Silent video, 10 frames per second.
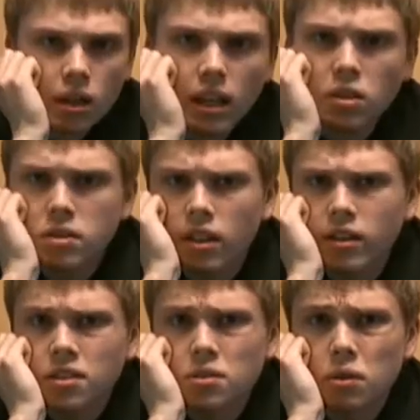Can you tell
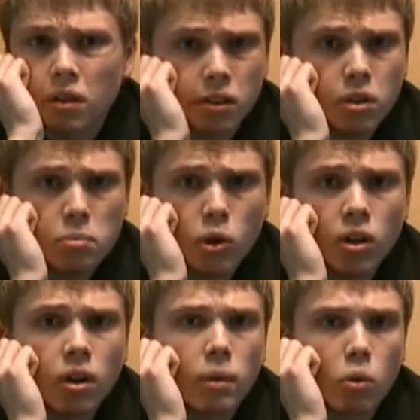us a little
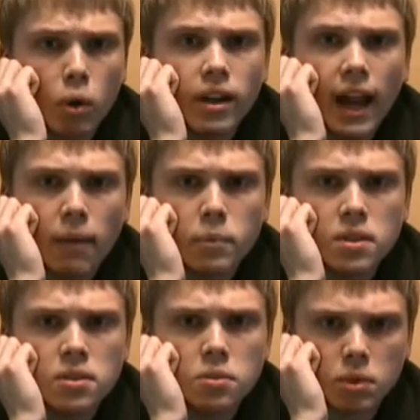more about what
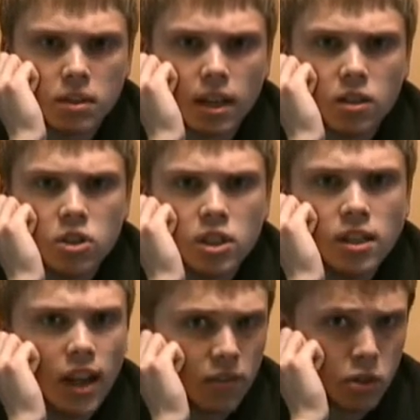happens with the
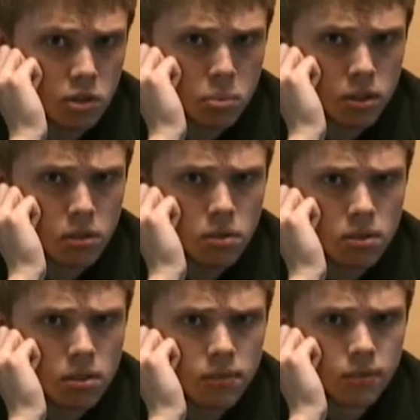energy after it's produced?